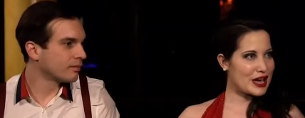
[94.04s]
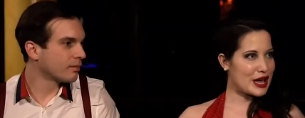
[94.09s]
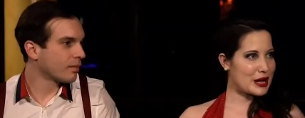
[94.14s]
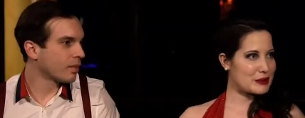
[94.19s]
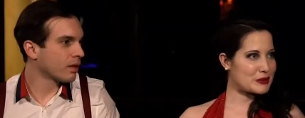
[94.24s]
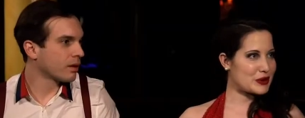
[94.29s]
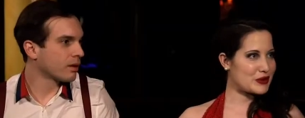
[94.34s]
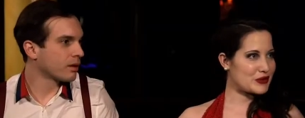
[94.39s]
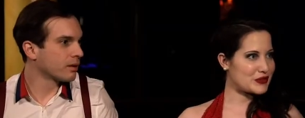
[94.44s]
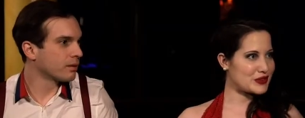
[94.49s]

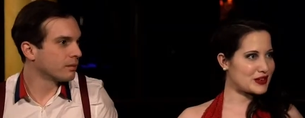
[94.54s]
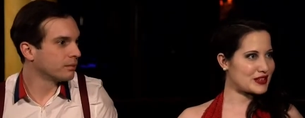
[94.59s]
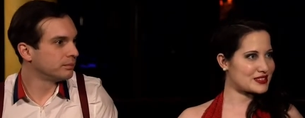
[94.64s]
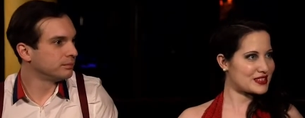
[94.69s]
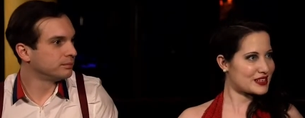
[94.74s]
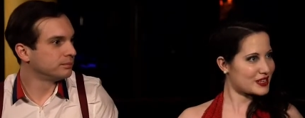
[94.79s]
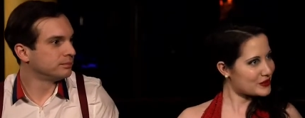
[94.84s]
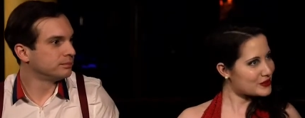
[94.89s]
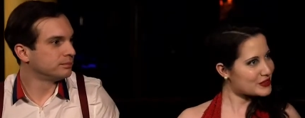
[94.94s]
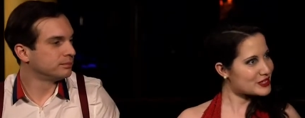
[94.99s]
Speaker 1: came off and I was
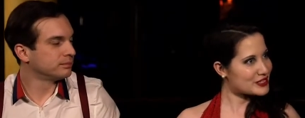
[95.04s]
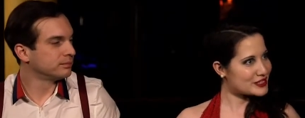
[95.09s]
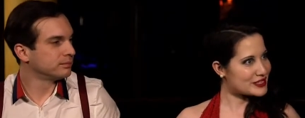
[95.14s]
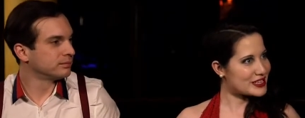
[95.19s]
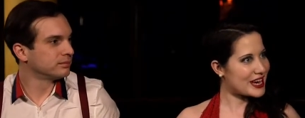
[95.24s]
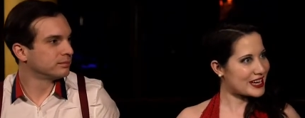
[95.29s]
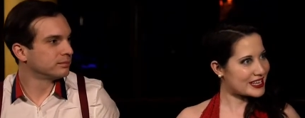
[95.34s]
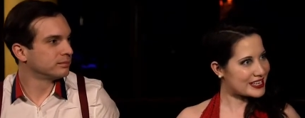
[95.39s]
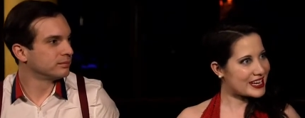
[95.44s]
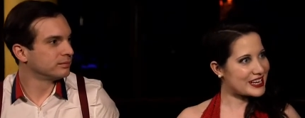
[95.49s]
like, I want to do
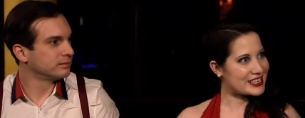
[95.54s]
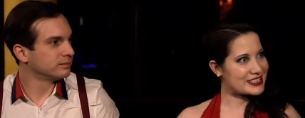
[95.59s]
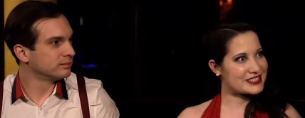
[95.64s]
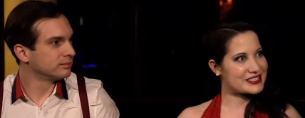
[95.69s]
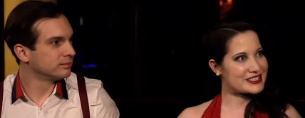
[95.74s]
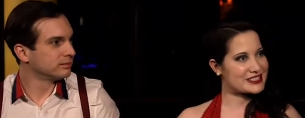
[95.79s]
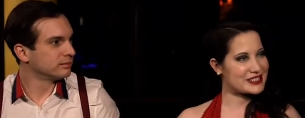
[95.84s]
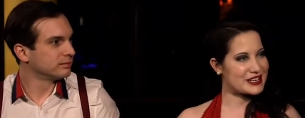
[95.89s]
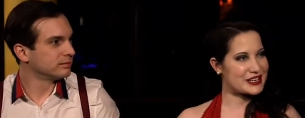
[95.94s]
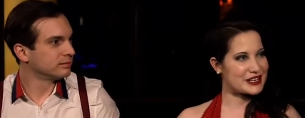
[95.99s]
that again.
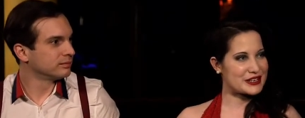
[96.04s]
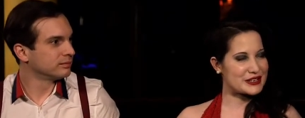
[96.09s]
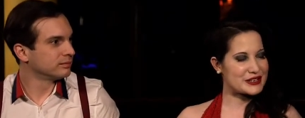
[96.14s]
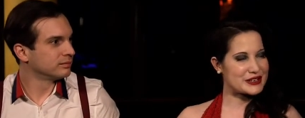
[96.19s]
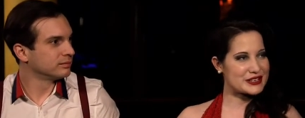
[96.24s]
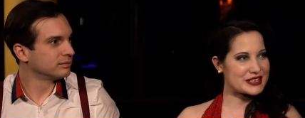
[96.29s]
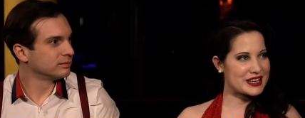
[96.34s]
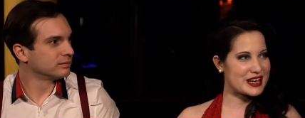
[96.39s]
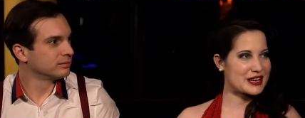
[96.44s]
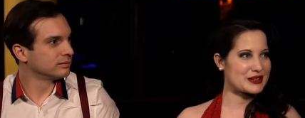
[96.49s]
So
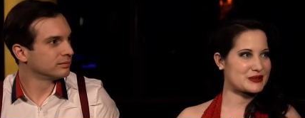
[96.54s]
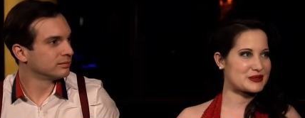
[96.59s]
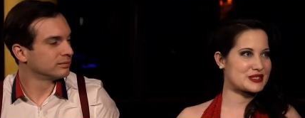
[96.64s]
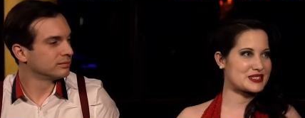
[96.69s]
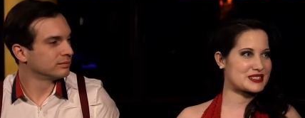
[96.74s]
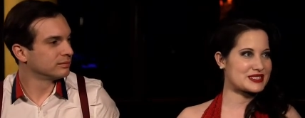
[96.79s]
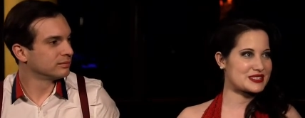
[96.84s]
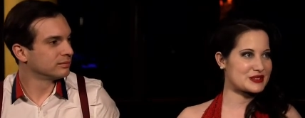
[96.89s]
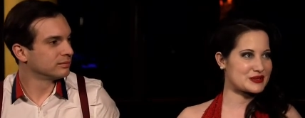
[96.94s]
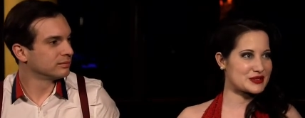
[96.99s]
yeah, it
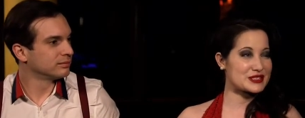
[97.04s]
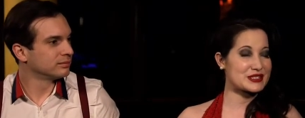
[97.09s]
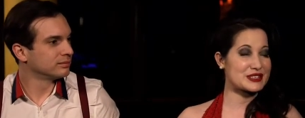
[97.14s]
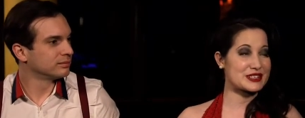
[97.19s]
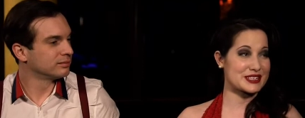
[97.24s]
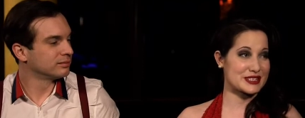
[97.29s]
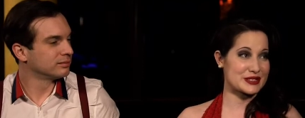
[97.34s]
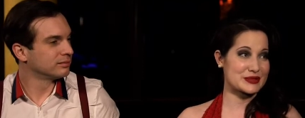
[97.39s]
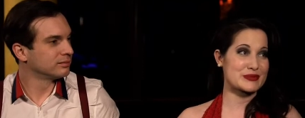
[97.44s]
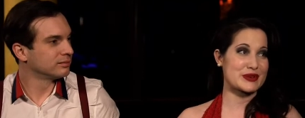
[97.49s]
was it was a
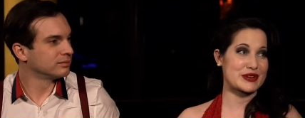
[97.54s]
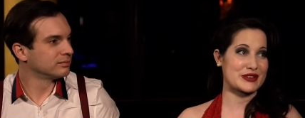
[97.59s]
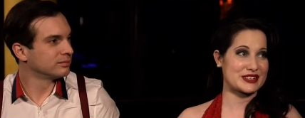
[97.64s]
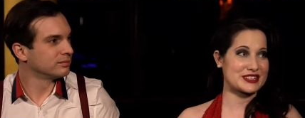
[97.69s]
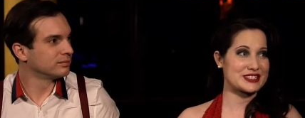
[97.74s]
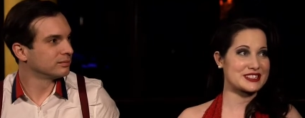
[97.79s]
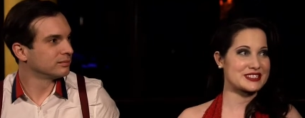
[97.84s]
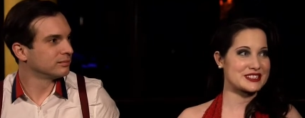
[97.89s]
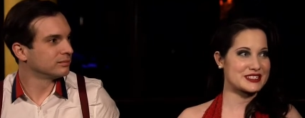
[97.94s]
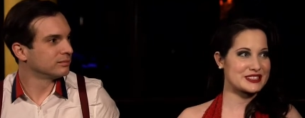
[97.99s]
good
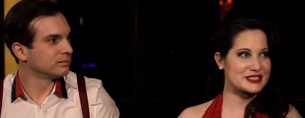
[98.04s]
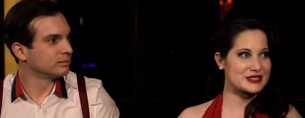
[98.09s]
experience.